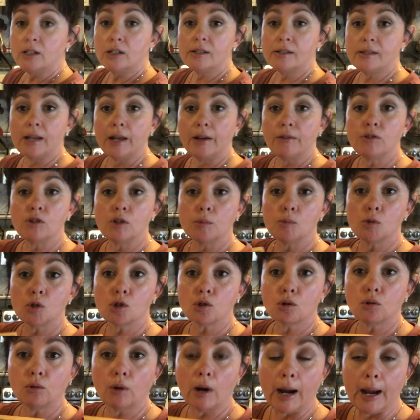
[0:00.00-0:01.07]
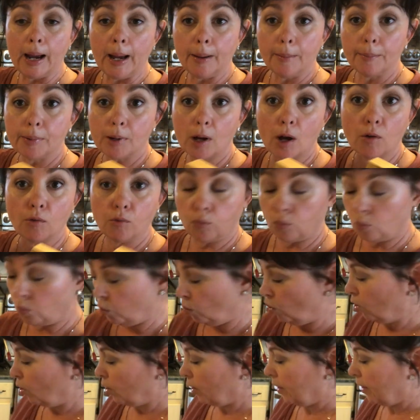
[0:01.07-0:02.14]
just have some scrap of
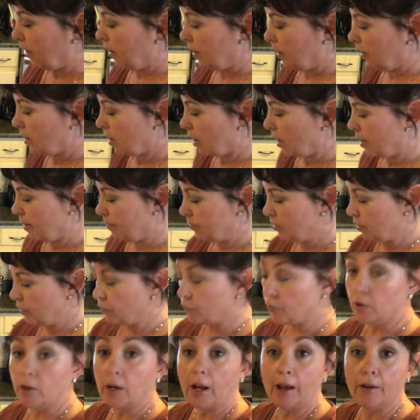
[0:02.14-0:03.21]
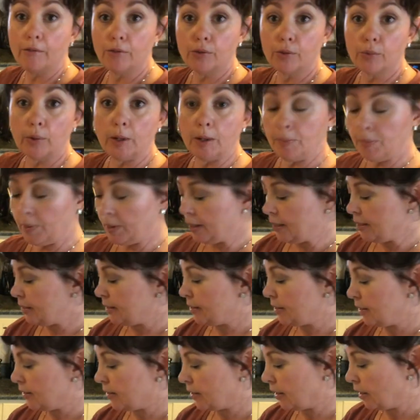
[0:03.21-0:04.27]
wood, um, different. I have three
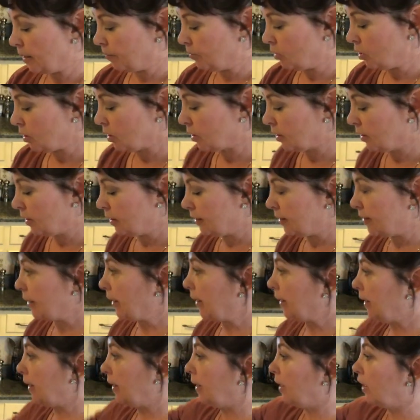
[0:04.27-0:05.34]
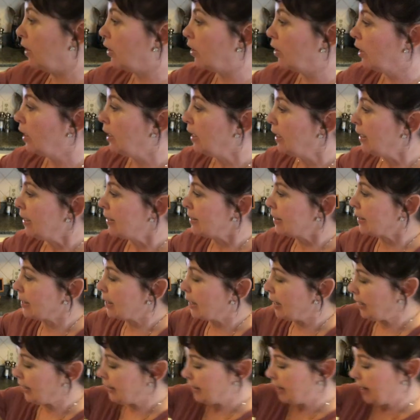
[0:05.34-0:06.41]
pieces and I'm just gonna set it here to
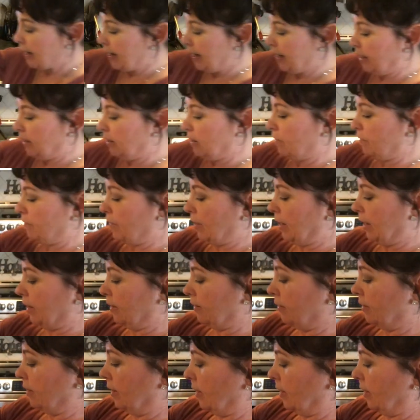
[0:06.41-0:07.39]
kind of elevate